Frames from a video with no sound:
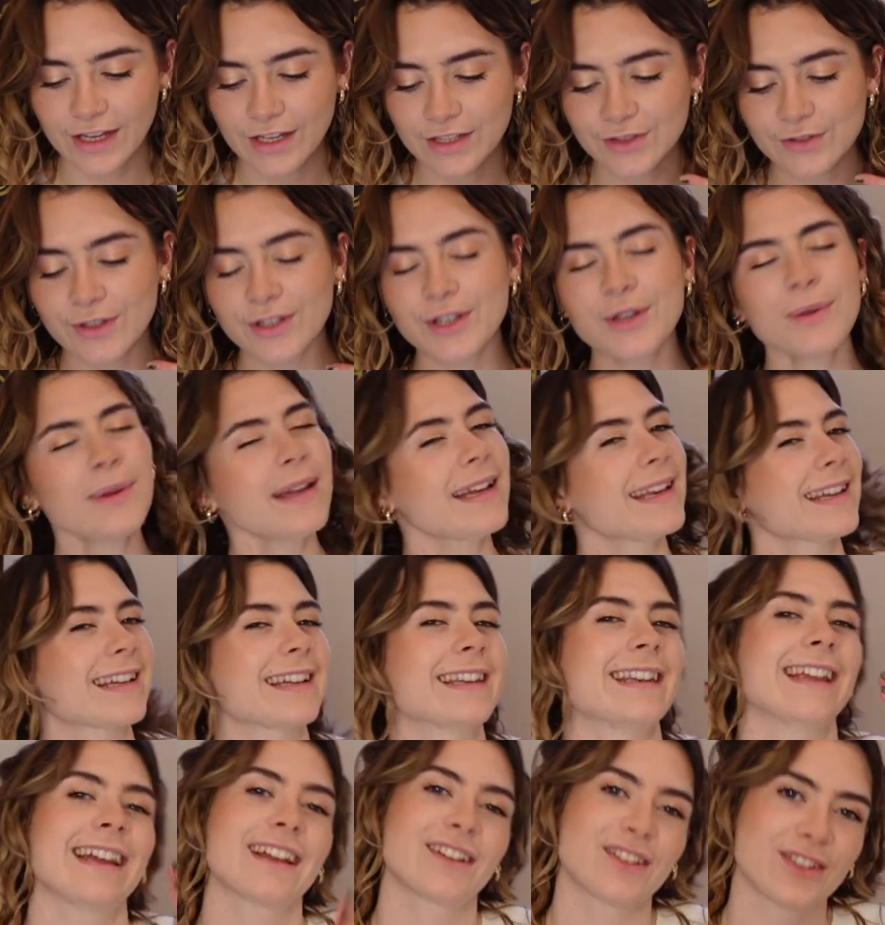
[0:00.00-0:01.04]
So I knew he had a
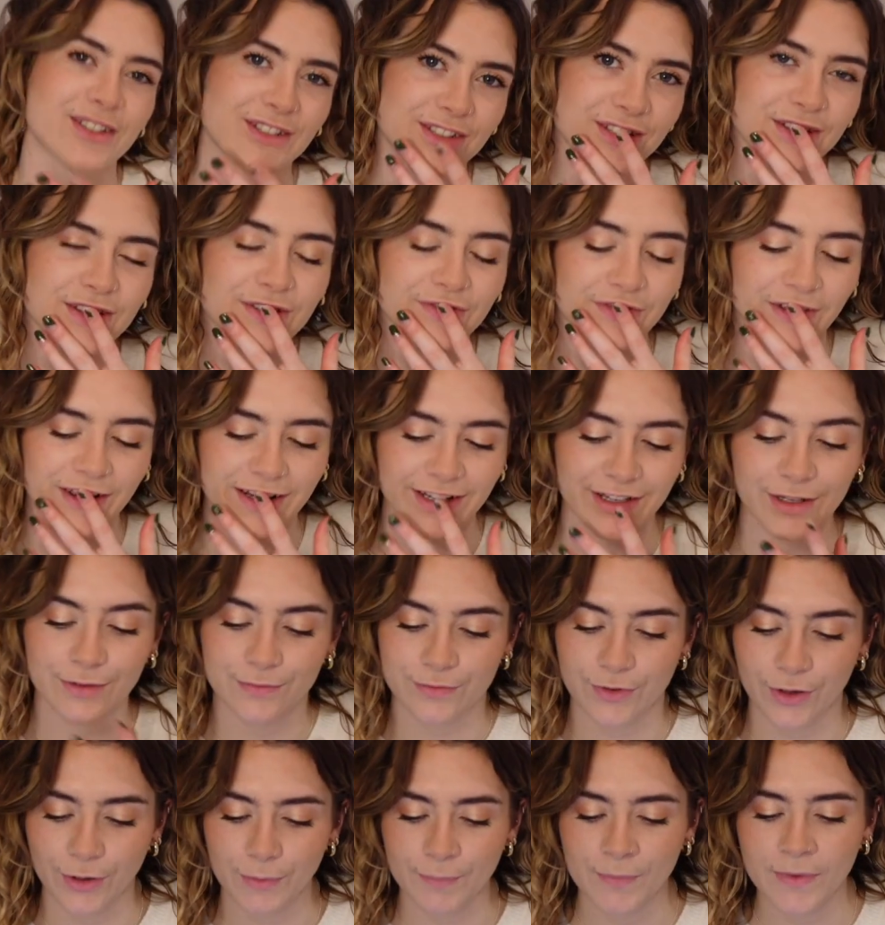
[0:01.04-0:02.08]
connection to the finding of
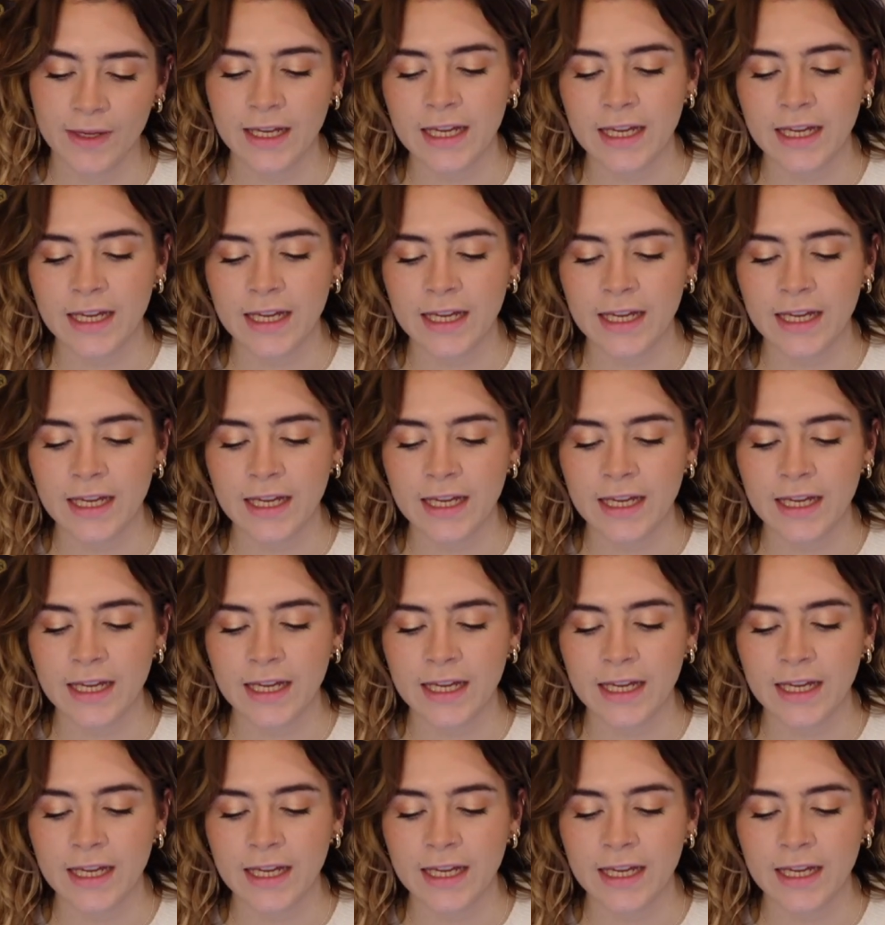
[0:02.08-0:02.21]
Rome.